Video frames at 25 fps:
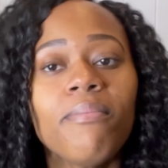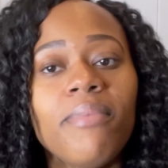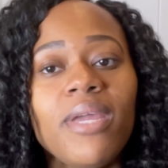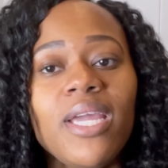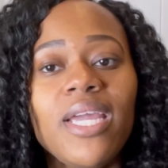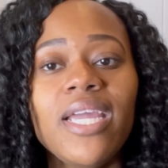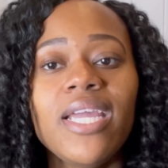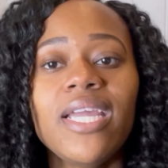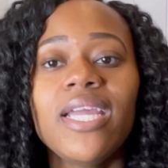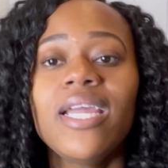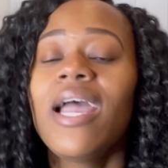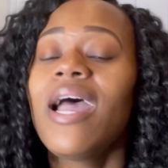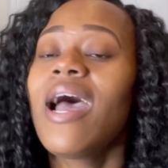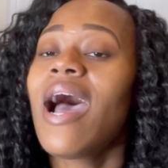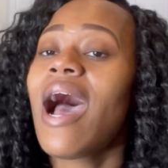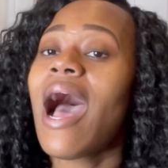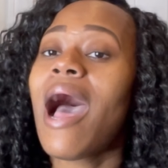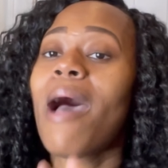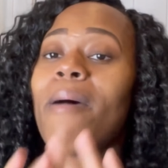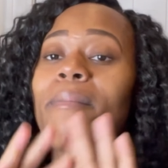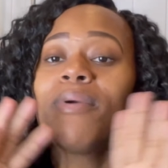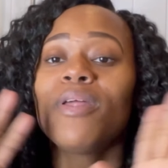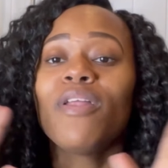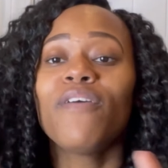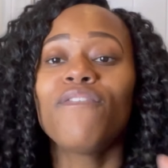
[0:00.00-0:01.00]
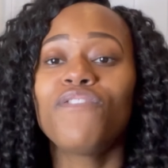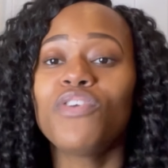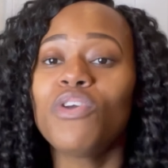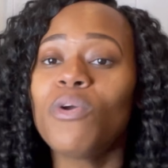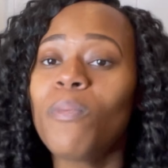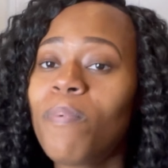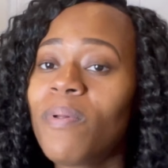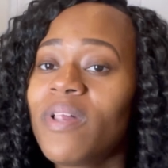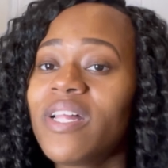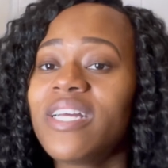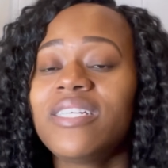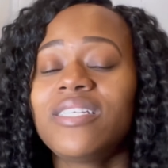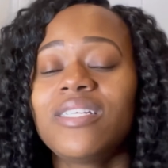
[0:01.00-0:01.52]
me, I'm in a
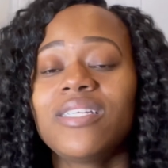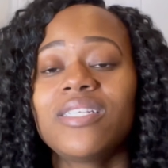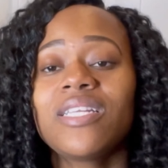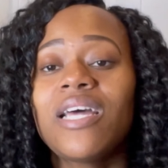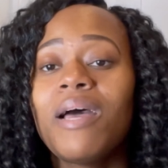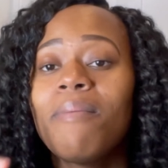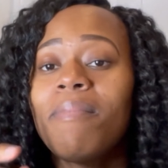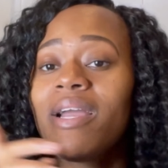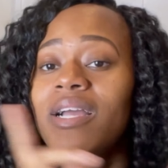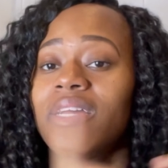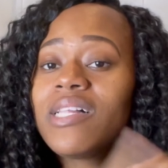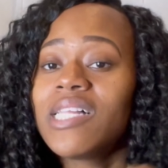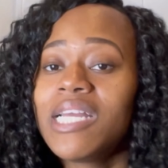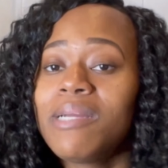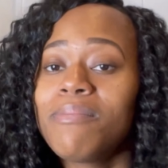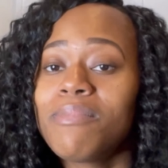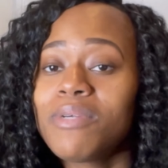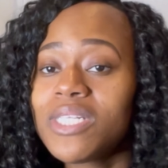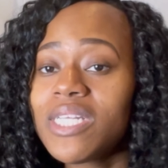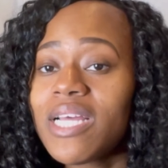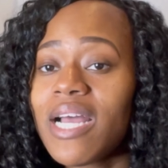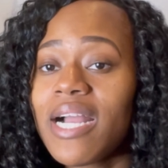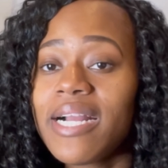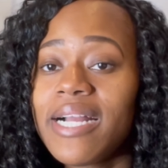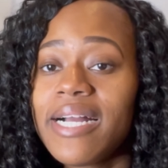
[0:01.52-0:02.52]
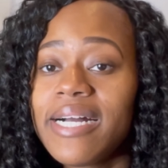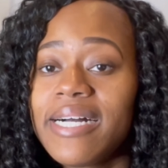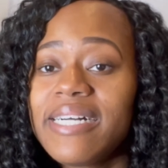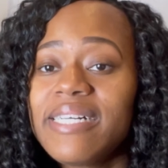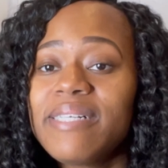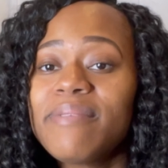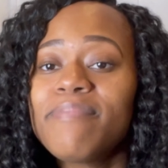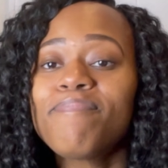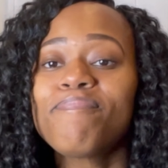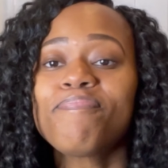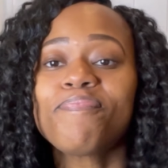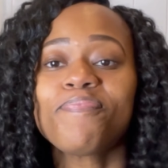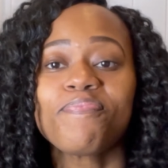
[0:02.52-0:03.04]
few places. I'm at
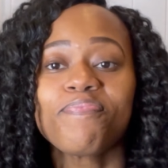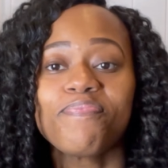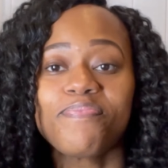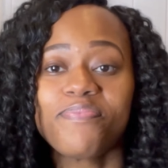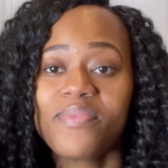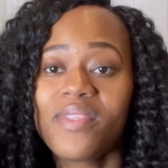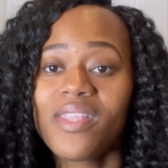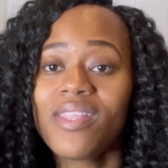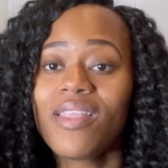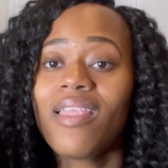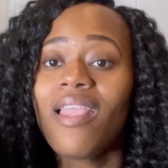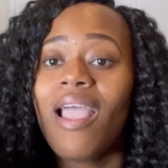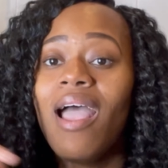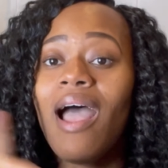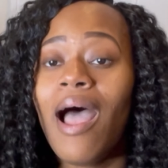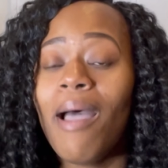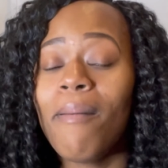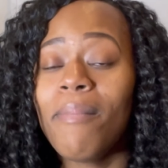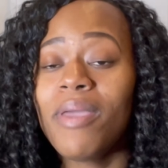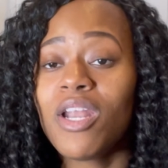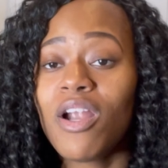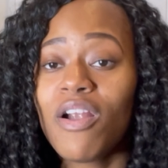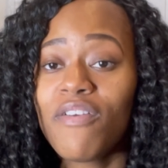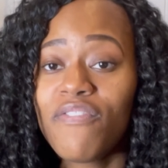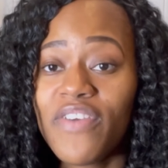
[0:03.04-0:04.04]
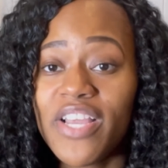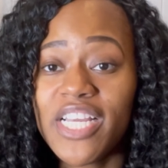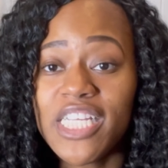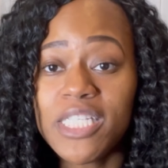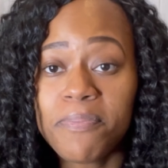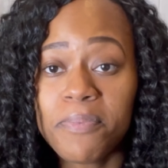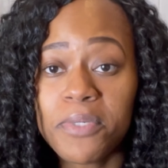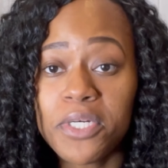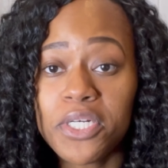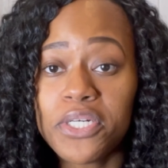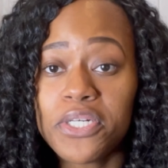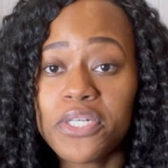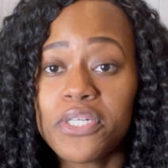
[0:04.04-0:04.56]
claimyr.com, I'm in our
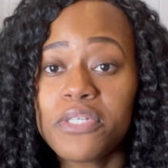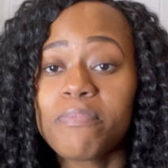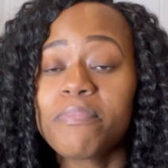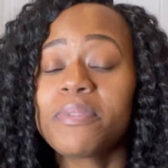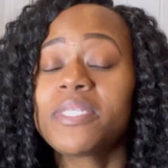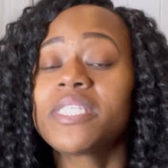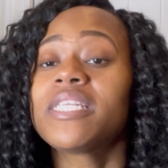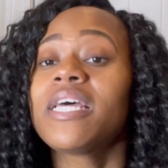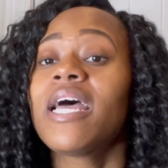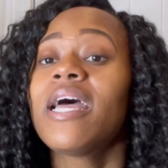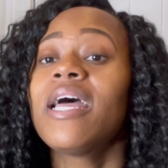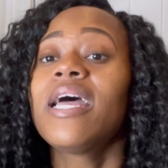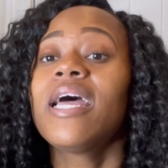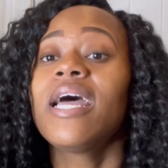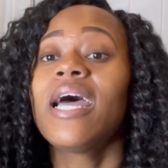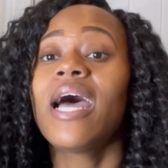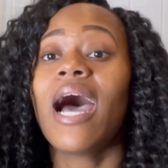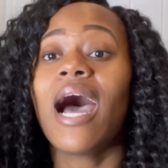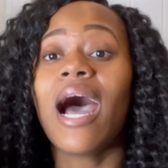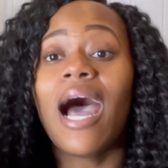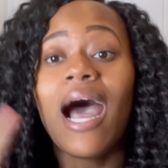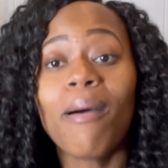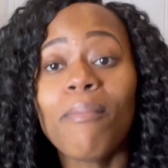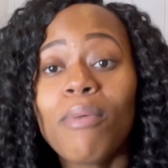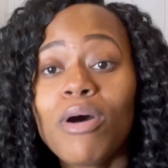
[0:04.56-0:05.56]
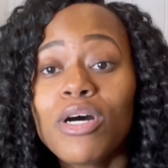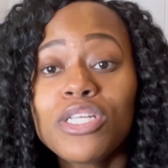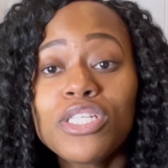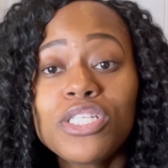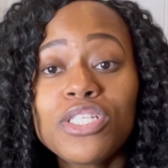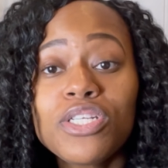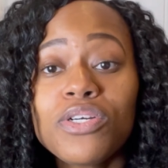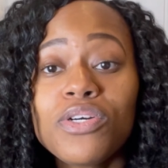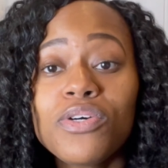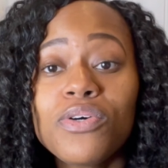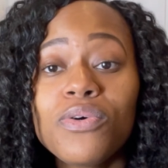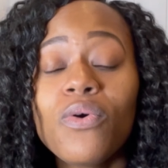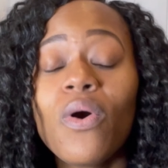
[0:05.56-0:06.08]
Facebook groups, I'm
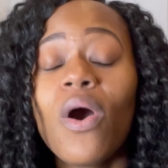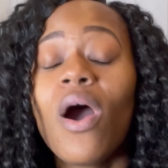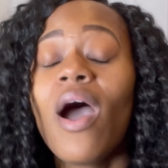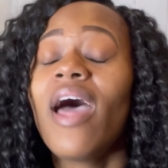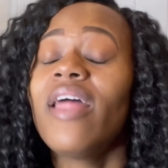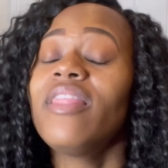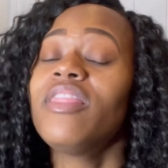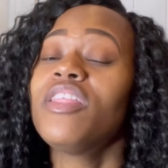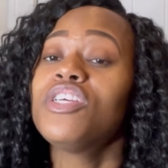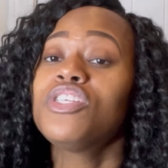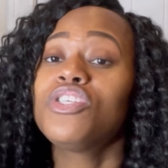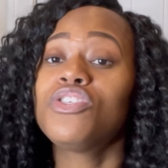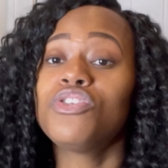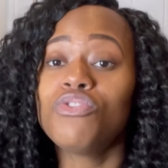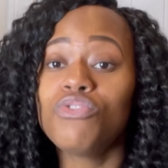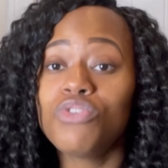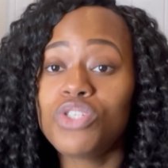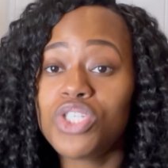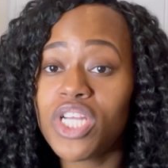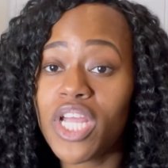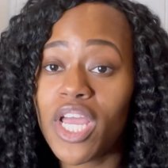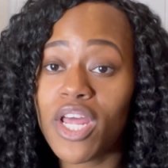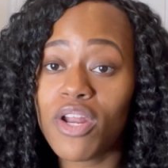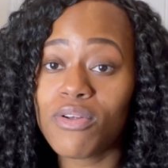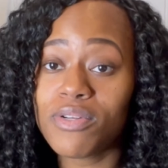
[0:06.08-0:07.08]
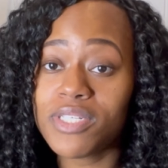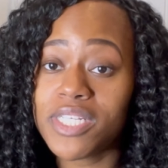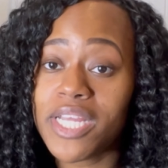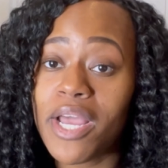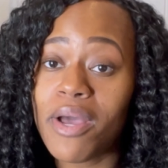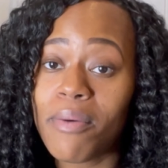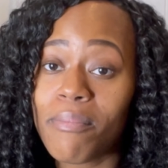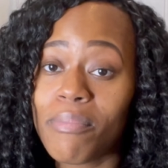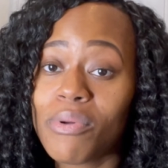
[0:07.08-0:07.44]
also at this new channel down